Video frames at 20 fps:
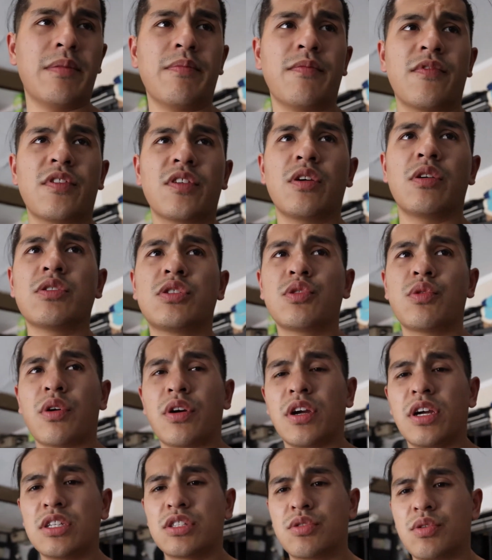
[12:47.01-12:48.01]
For those who are
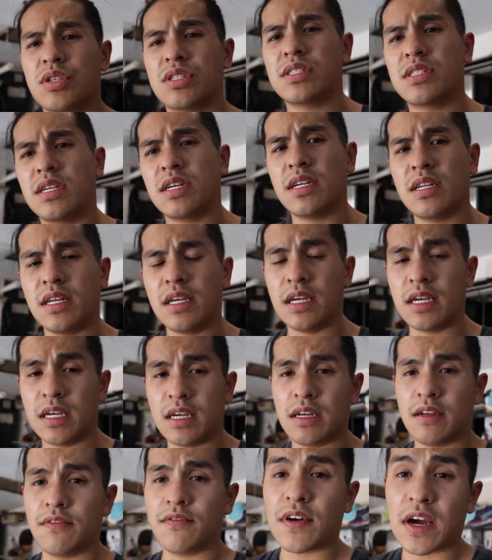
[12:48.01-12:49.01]
interested
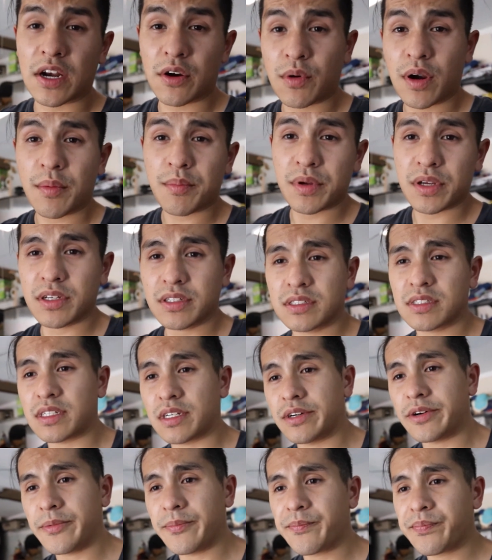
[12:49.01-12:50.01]
in vinyl wrapping
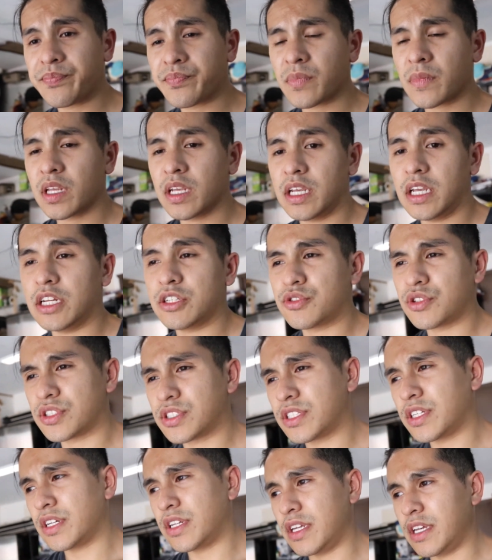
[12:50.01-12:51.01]
still,
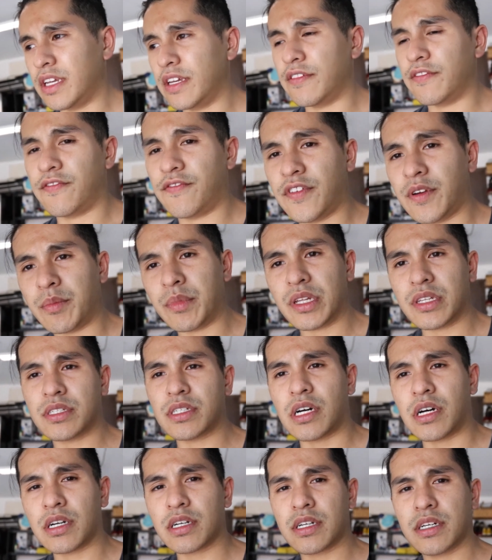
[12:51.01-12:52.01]
interested in fitment
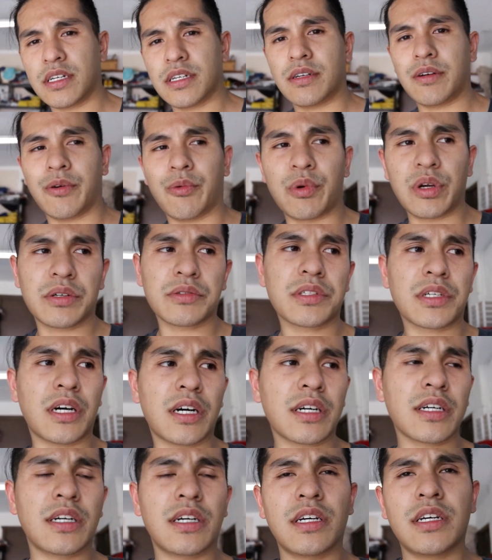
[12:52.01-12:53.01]
talk, wheel
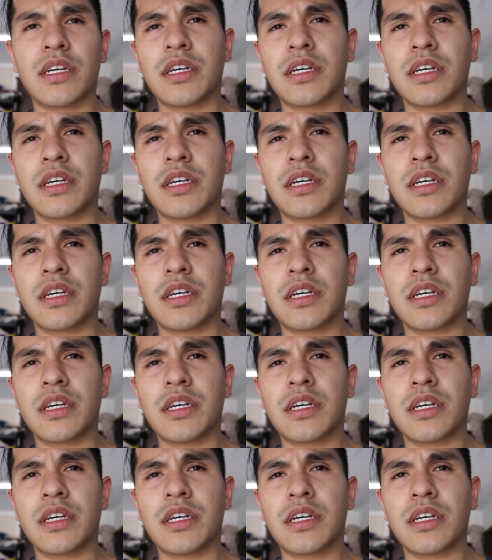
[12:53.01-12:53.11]
talk,